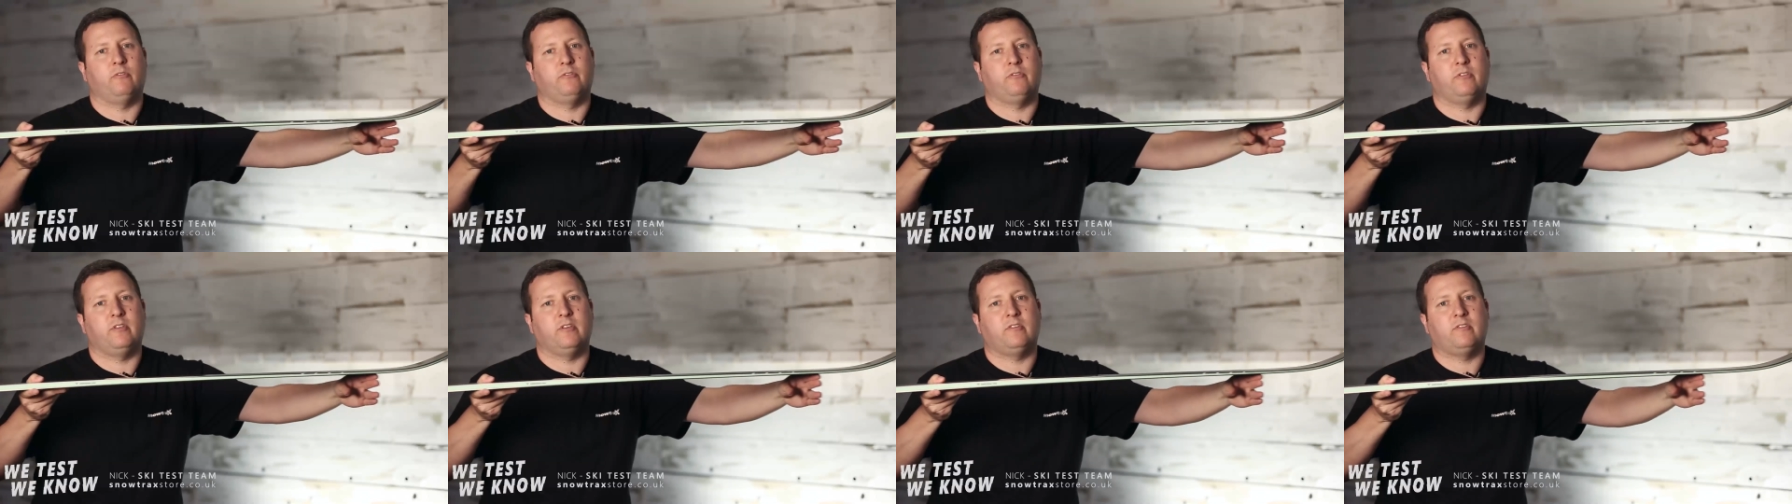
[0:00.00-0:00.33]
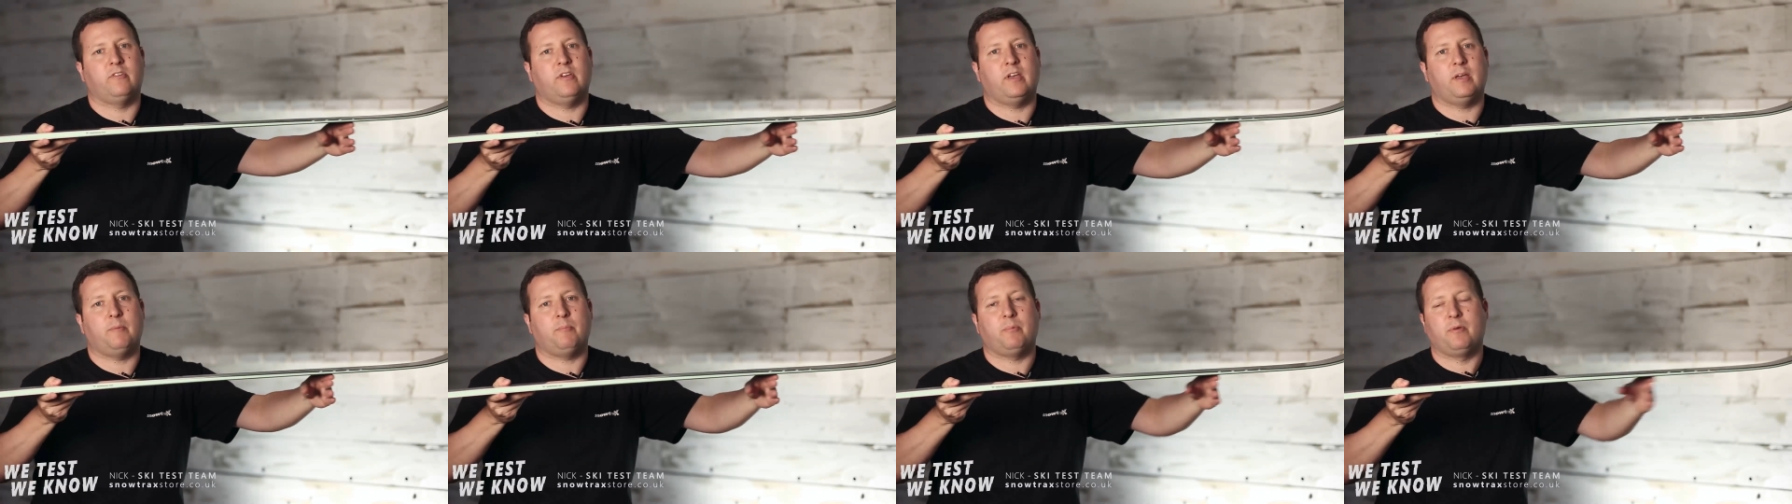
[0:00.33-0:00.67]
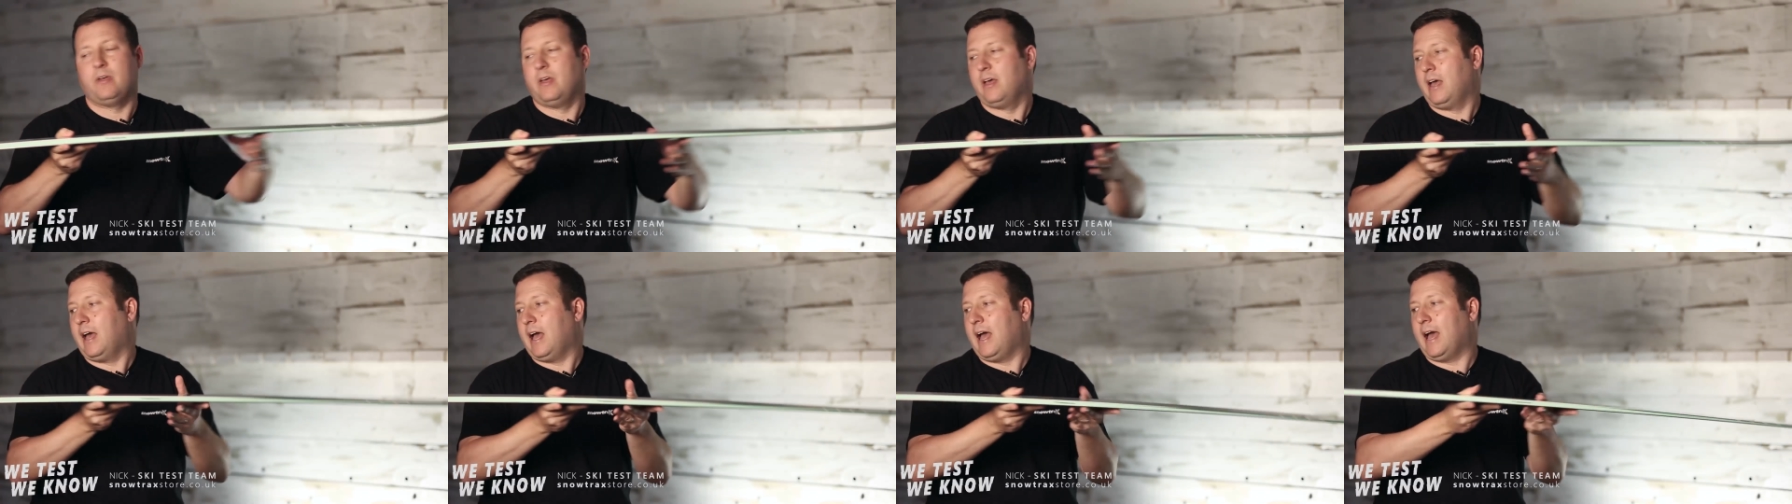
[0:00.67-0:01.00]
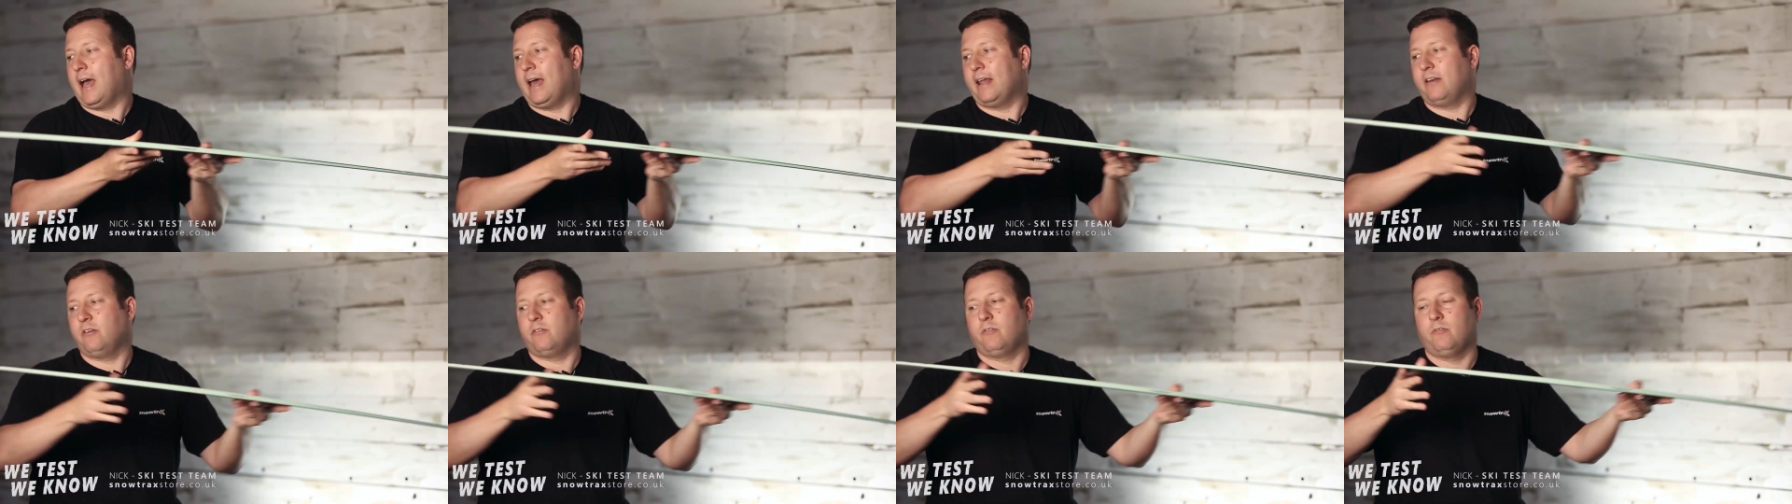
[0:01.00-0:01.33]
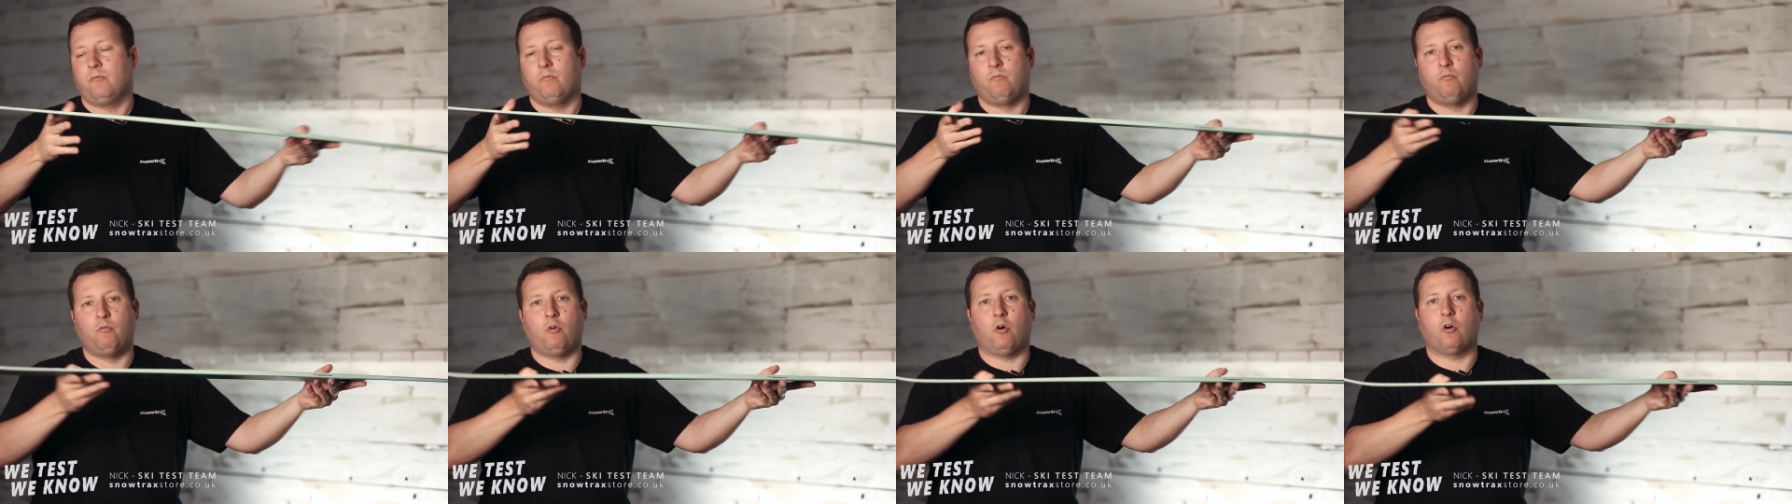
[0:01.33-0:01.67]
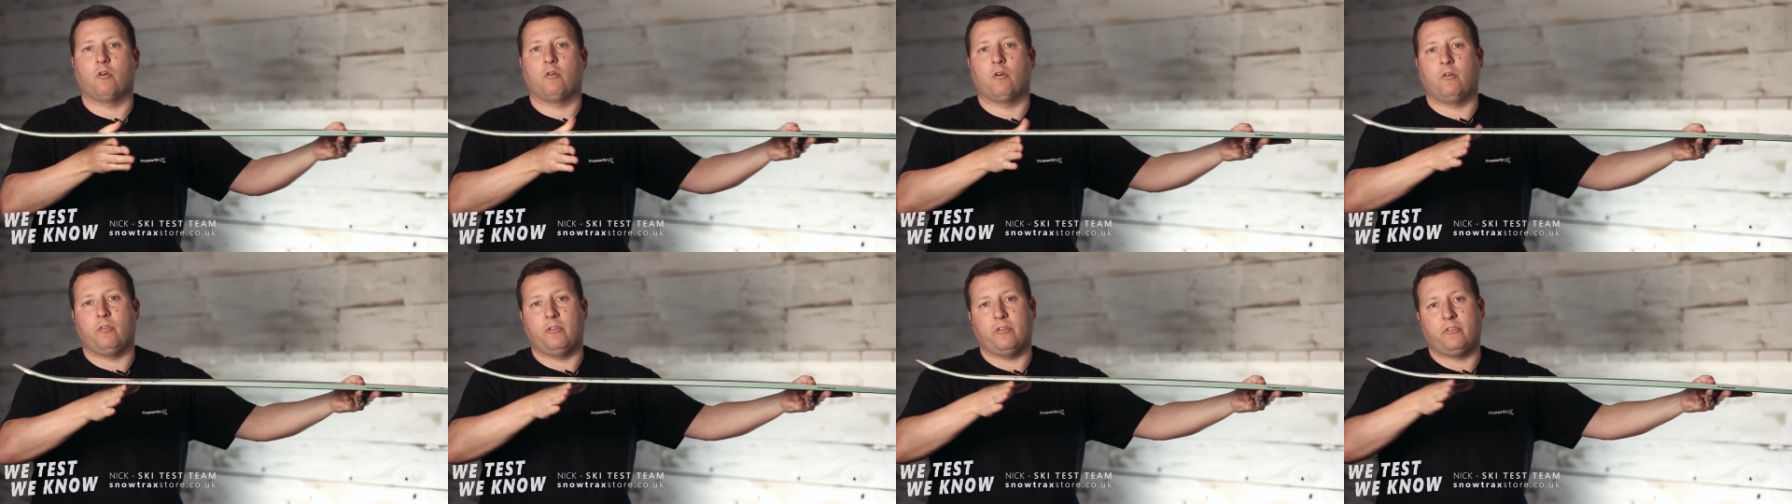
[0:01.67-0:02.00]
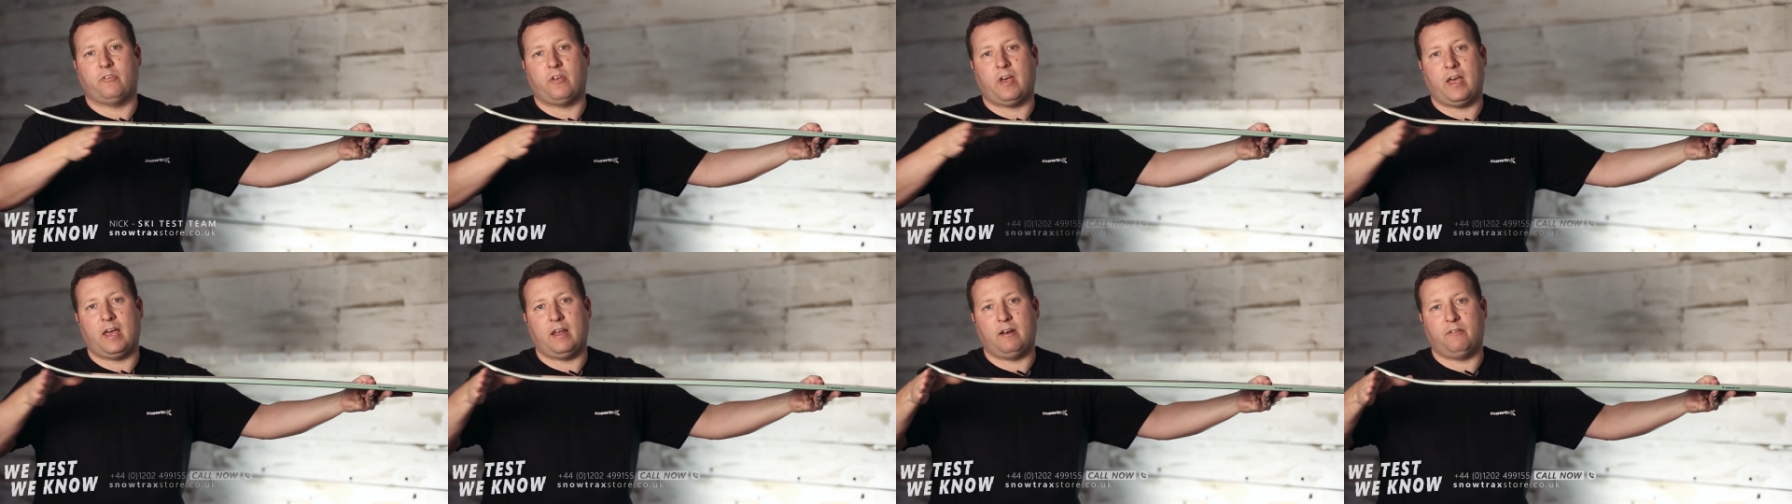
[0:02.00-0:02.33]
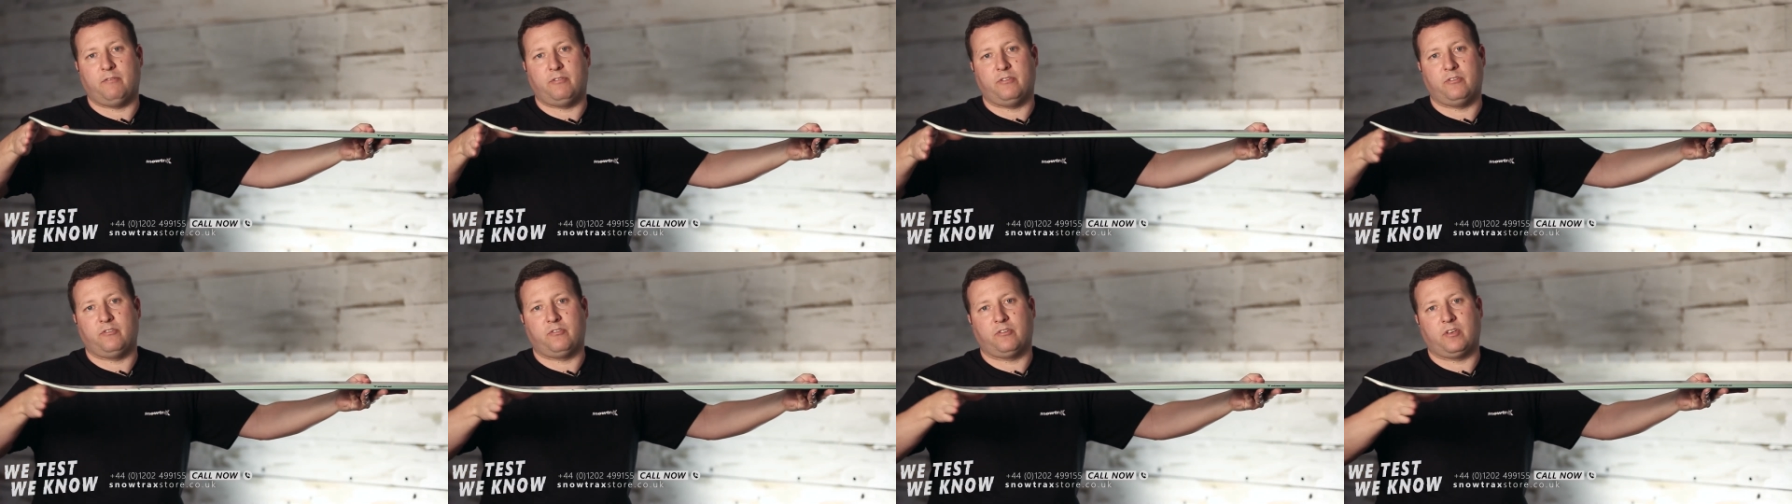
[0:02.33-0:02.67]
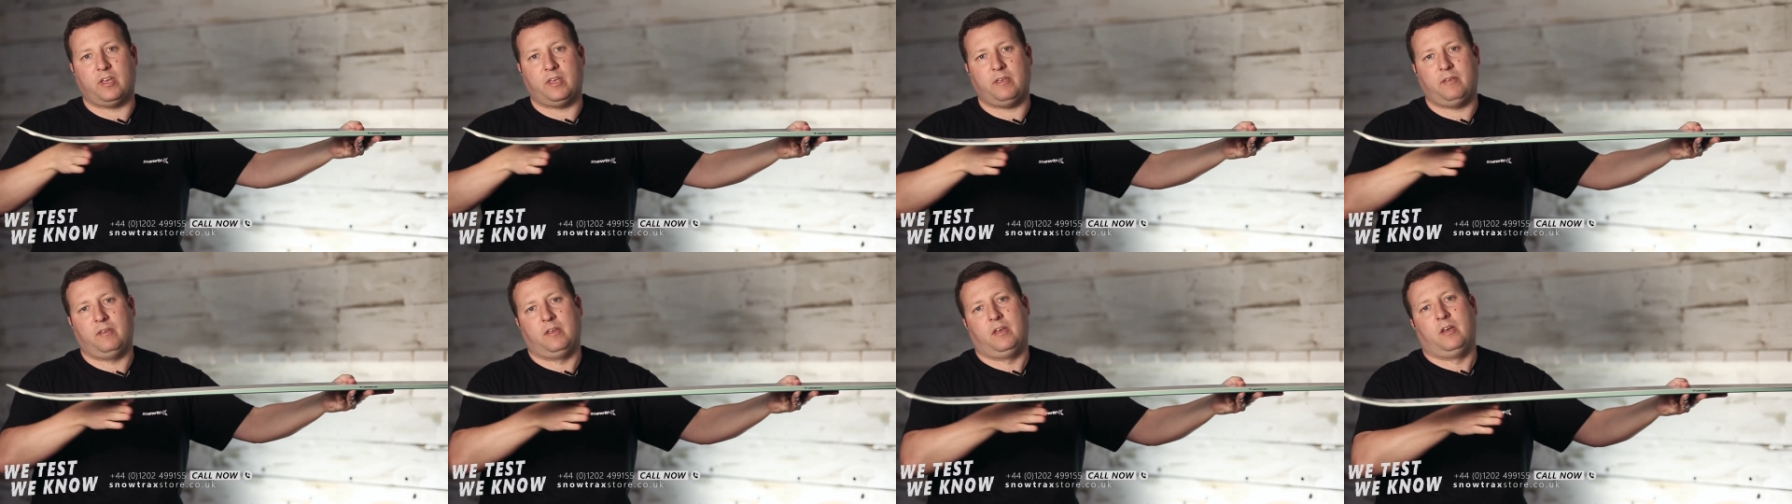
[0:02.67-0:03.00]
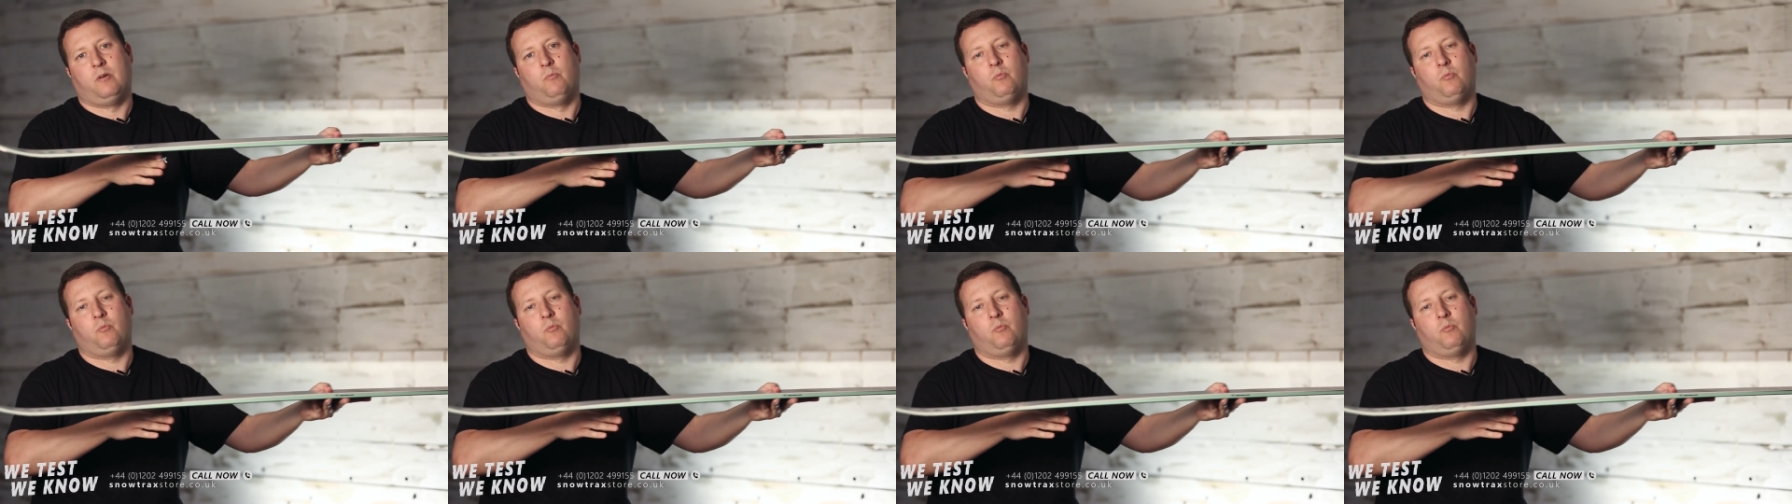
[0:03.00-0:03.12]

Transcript: onto the tip and rocker on the tail of the ski,